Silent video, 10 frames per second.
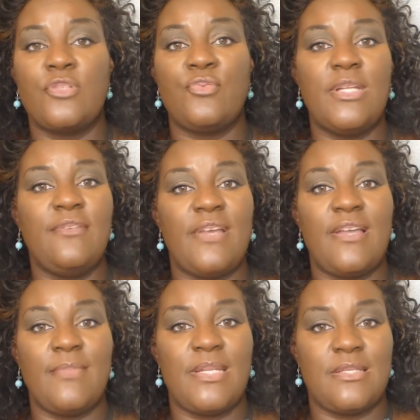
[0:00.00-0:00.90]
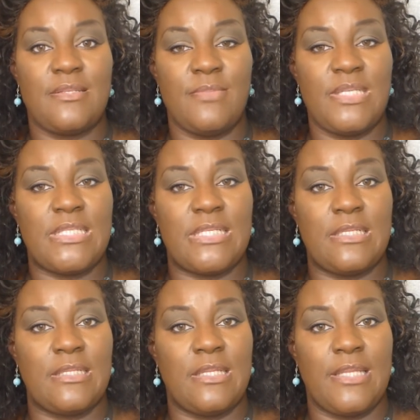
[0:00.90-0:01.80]
25 minutes of me
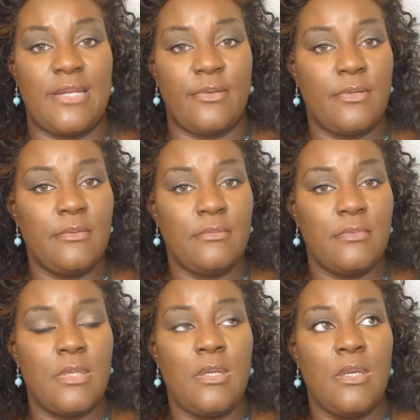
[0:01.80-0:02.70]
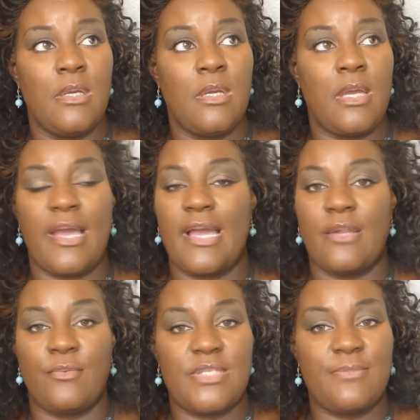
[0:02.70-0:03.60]
sending the letter, I
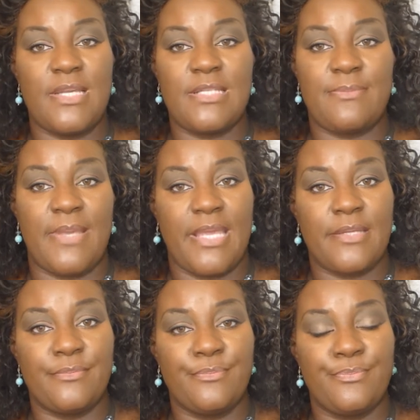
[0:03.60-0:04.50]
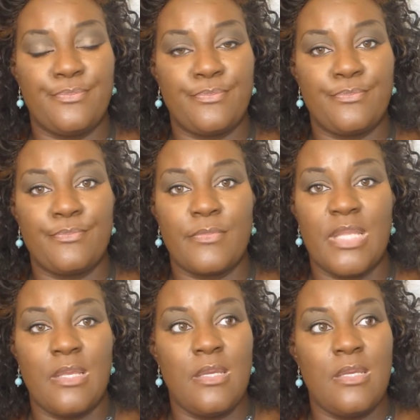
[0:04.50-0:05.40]
got a response back.
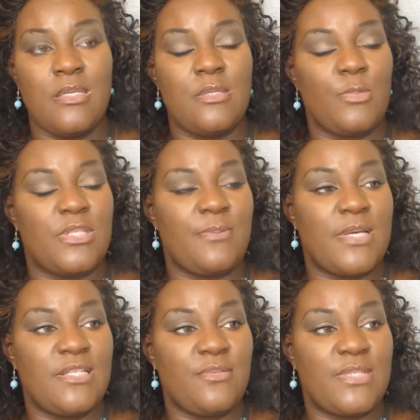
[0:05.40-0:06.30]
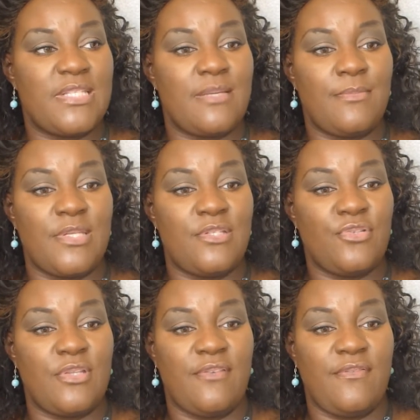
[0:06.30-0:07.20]
Response was something
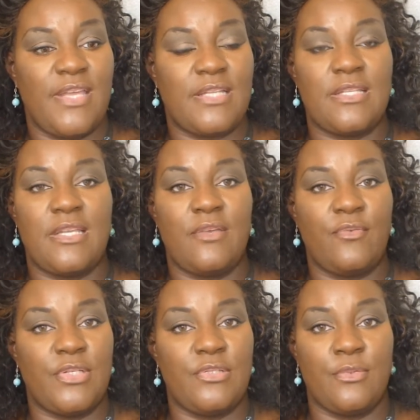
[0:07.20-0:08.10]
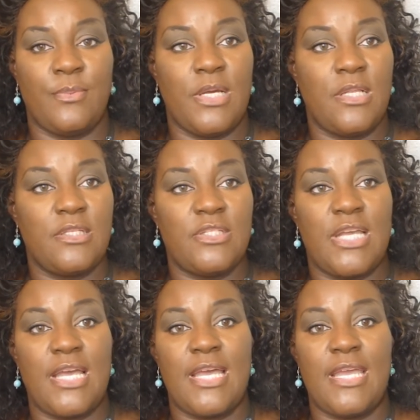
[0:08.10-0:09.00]
to the effect of, we do
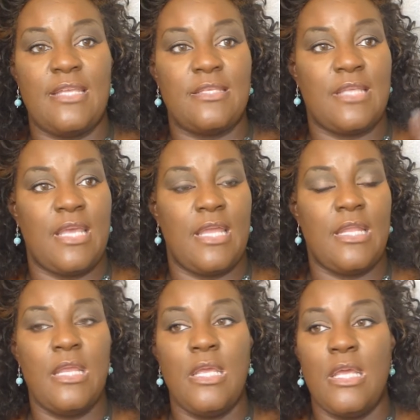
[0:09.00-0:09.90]
apologize that